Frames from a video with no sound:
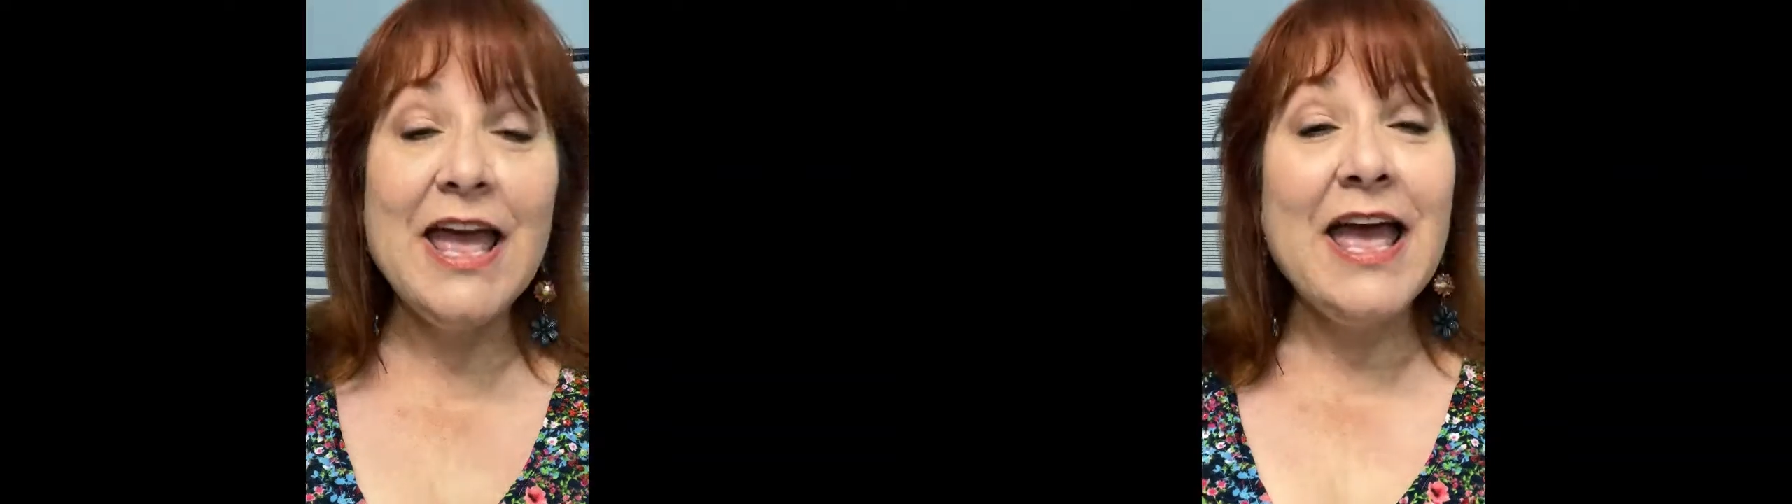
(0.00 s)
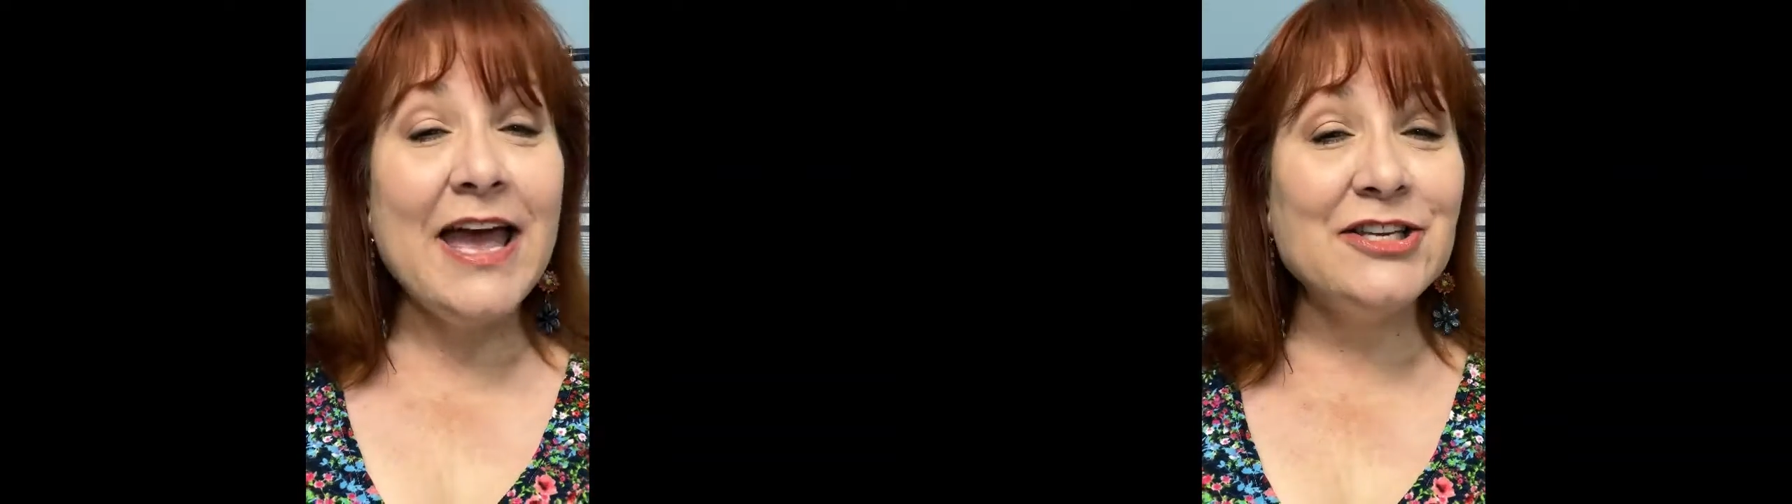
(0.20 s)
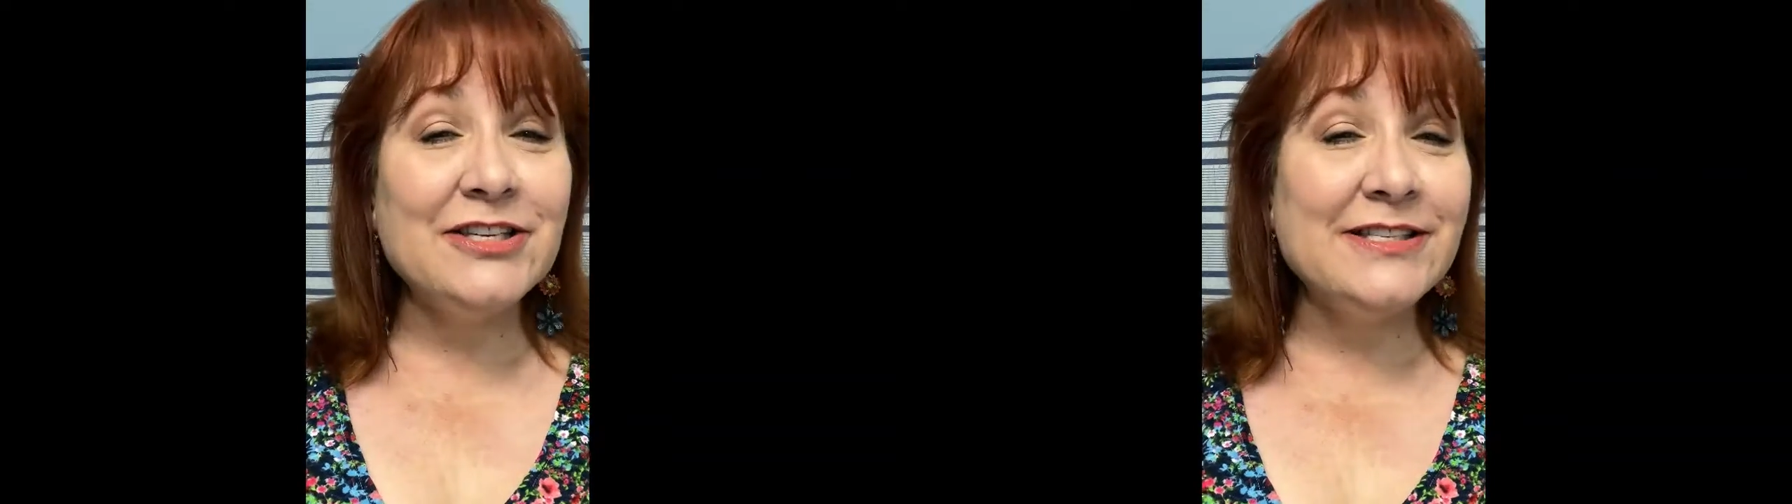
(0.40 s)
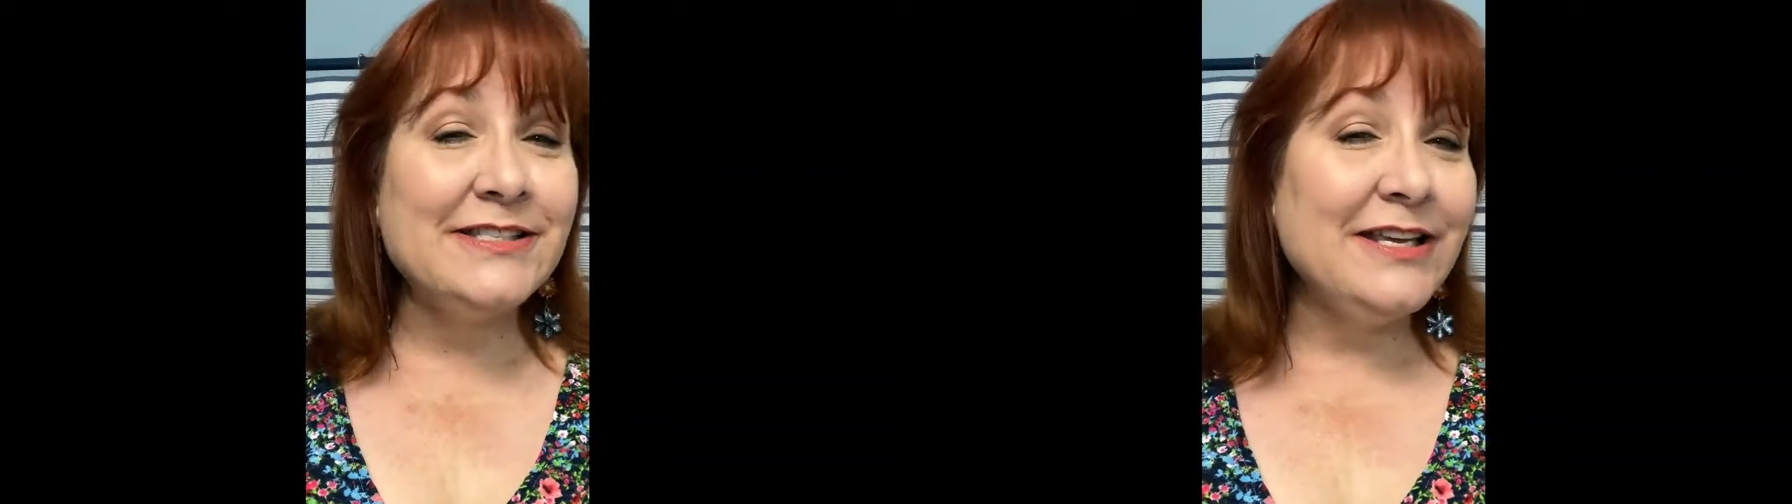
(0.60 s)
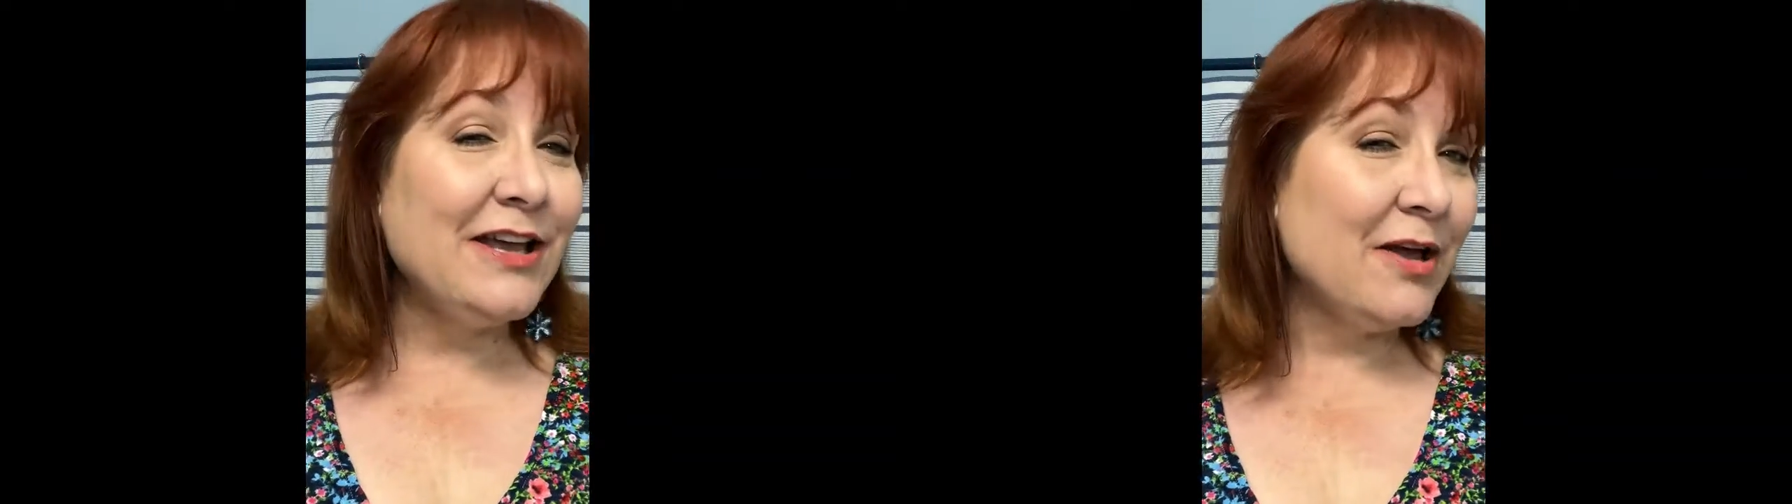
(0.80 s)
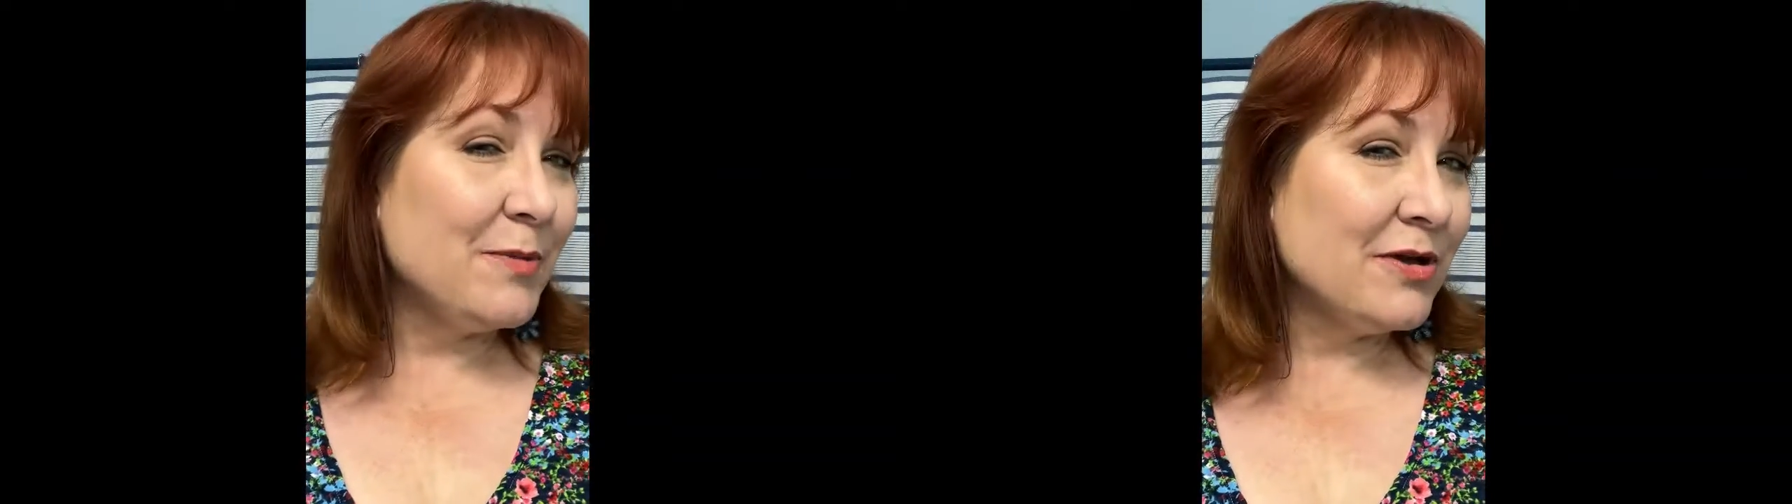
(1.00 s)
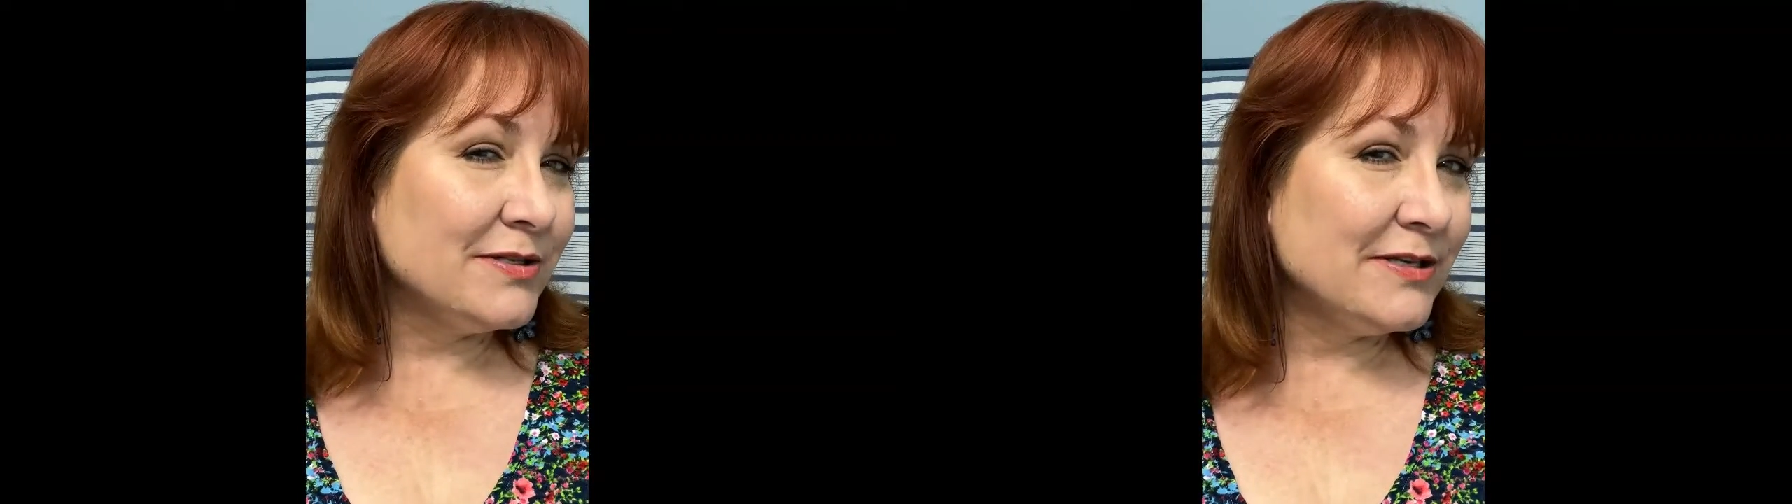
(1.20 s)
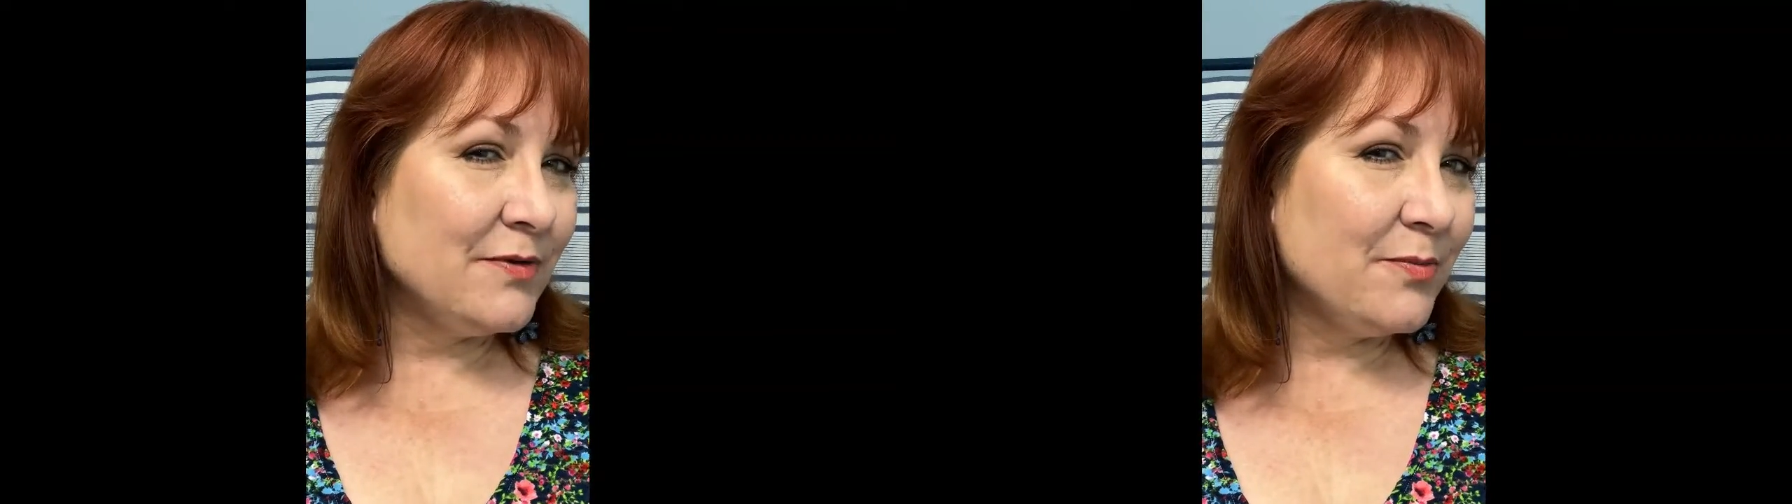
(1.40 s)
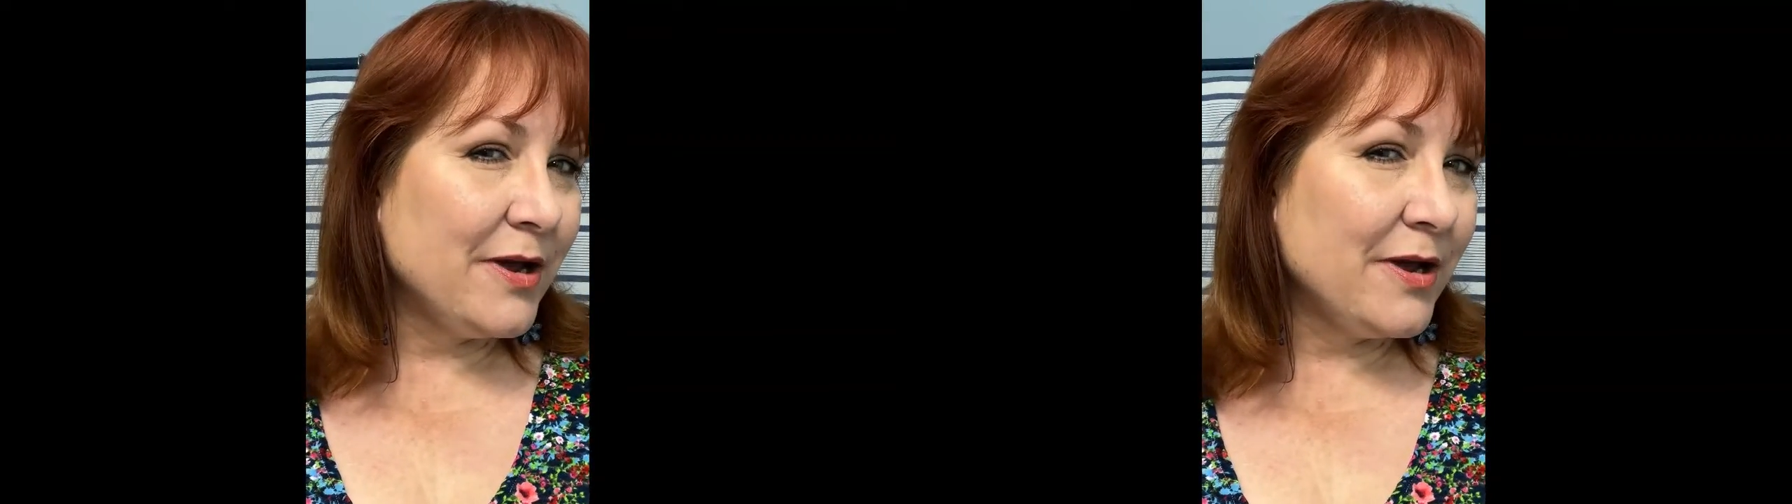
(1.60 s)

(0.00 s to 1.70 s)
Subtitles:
As you can see, I'm all done with